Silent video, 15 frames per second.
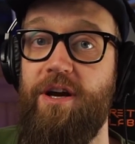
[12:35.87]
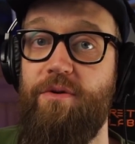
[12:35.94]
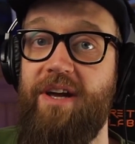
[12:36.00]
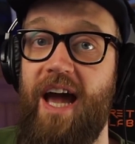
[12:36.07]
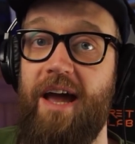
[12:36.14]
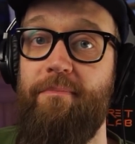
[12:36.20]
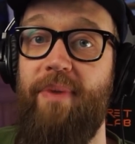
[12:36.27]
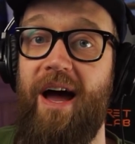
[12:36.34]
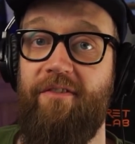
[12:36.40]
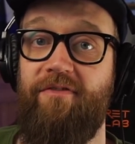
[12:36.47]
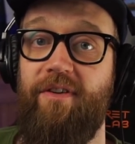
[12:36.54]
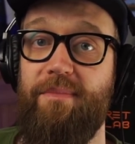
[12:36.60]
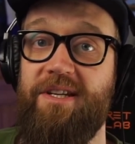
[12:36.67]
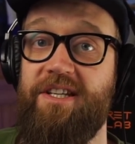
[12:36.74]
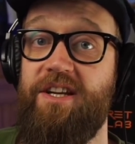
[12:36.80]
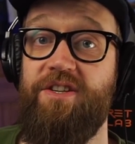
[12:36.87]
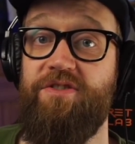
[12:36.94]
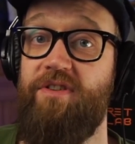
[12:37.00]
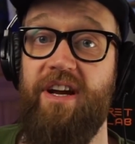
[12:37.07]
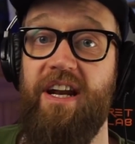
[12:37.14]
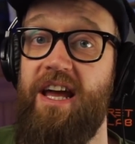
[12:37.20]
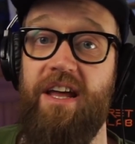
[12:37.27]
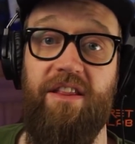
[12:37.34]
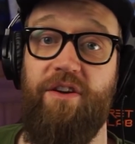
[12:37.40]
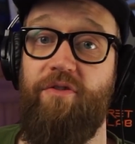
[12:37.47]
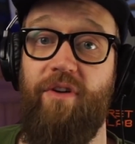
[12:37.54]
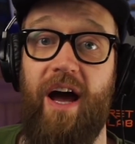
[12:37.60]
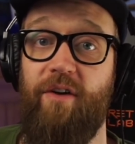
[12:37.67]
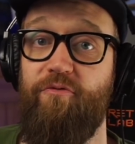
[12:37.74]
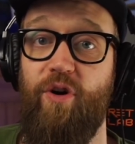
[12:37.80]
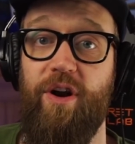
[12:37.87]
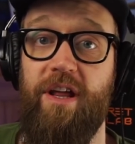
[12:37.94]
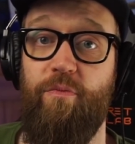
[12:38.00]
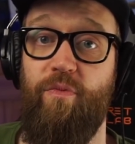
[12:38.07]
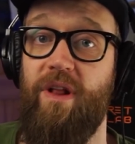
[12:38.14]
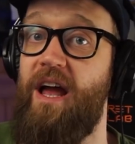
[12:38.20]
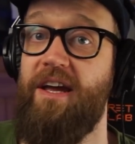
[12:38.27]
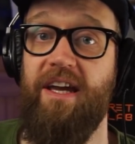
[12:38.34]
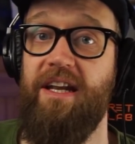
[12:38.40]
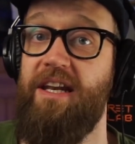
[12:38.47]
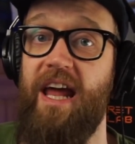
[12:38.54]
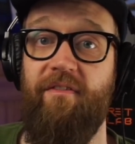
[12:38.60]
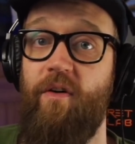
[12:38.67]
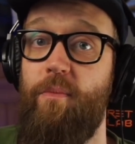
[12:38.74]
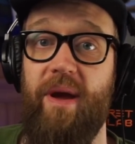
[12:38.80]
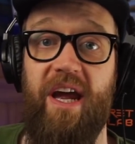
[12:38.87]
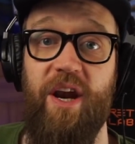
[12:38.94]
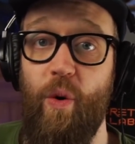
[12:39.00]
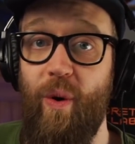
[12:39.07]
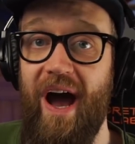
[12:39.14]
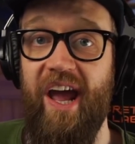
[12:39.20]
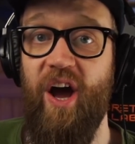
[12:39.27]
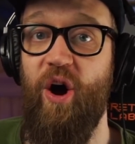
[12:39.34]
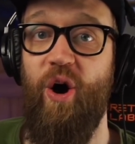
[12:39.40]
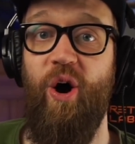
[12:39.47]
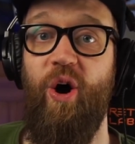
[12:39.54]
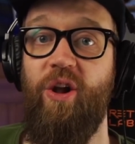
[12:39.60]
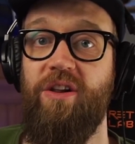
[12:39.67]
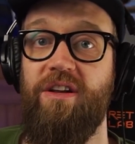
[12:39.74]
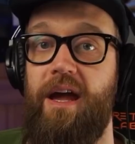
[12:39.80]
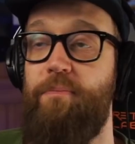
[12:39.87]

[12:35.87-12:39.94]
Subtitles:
who came back from his injury and hit the ground running like he'd never been away at all.